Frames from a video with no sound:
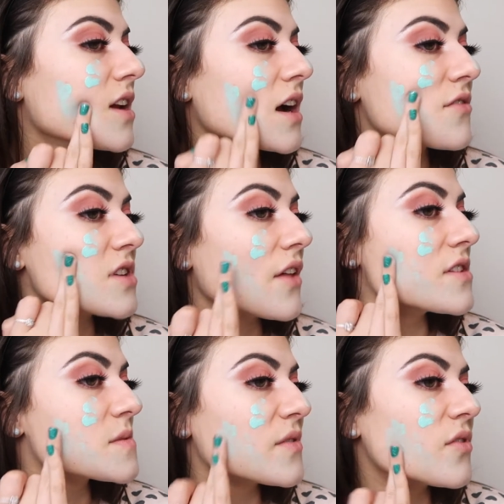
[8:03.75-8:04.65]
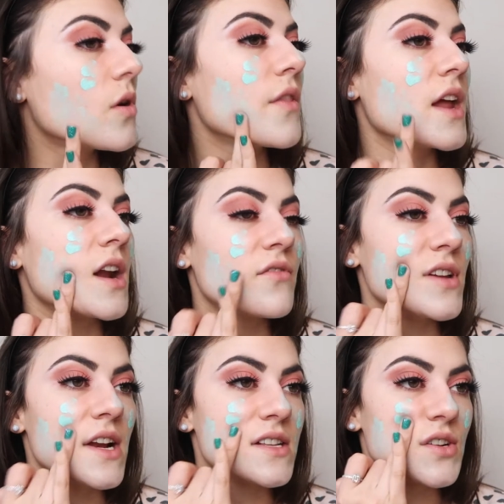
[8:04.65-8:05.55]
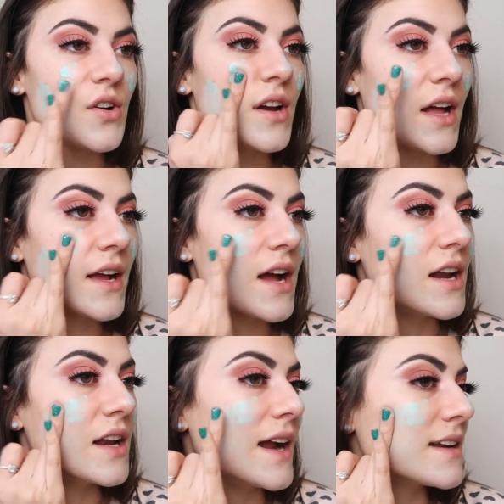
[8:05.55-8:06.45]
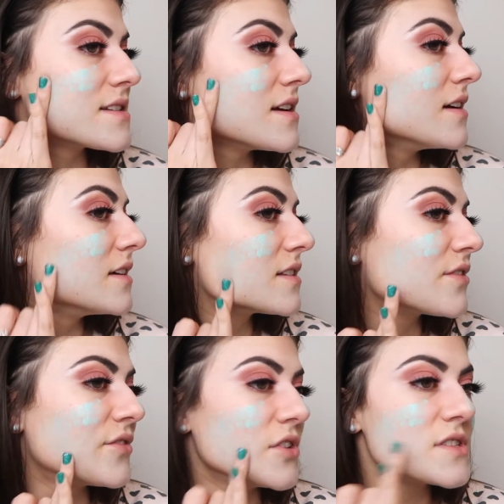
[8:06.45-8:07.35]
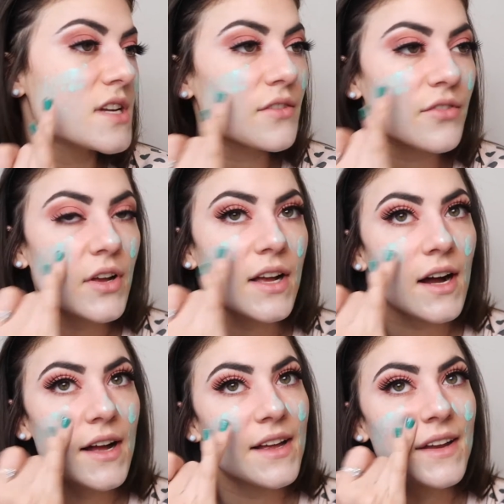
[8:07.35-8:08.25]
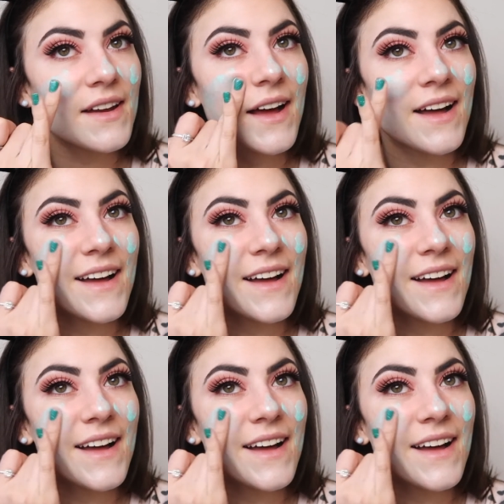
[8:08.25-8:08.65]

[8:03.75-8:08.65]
like I've done this before and then I've needed to go like and let the food delivery guy in